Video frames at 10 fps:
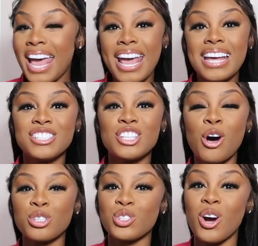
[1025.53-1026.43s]
And he's
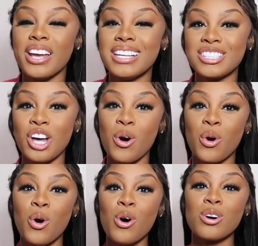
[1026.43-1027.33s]
so short. He's so
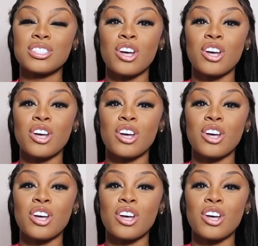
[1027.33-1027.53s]
cool.